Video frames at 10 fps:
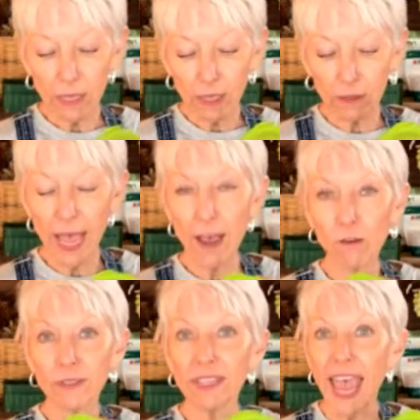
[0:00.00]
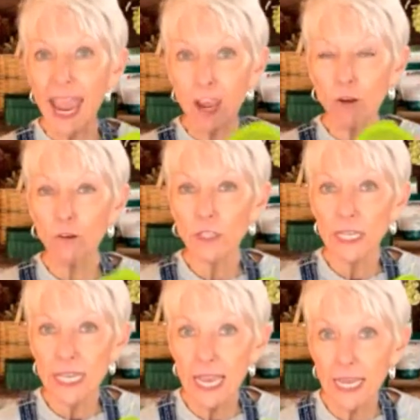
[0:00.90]
allows air to
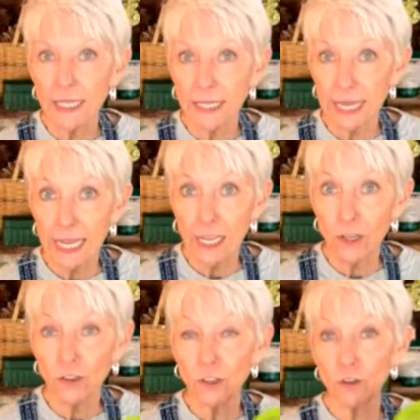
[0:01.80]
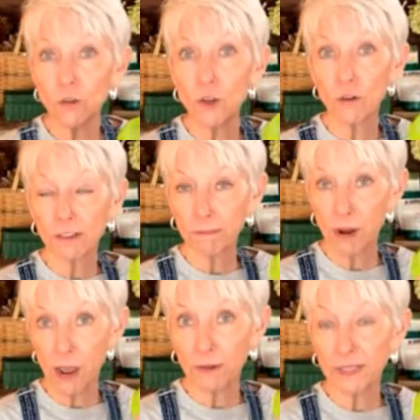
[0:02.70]
get into your
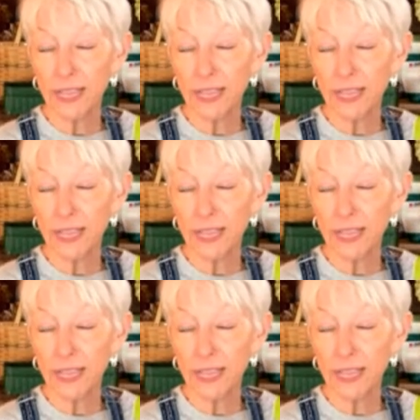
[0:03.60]
sprouts.